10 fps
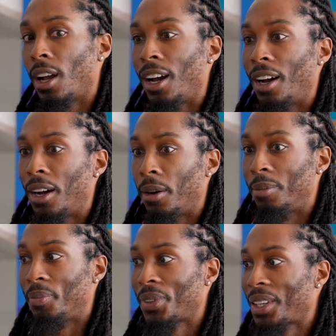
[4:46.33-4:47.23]

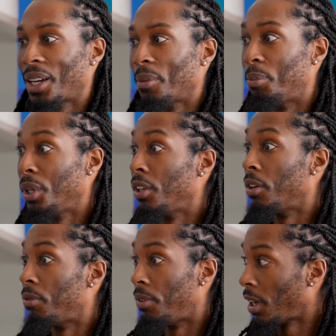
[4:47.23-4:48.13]
um, but in
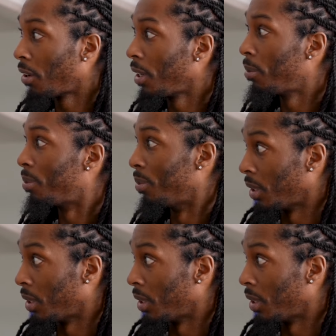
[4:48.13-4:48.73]
a very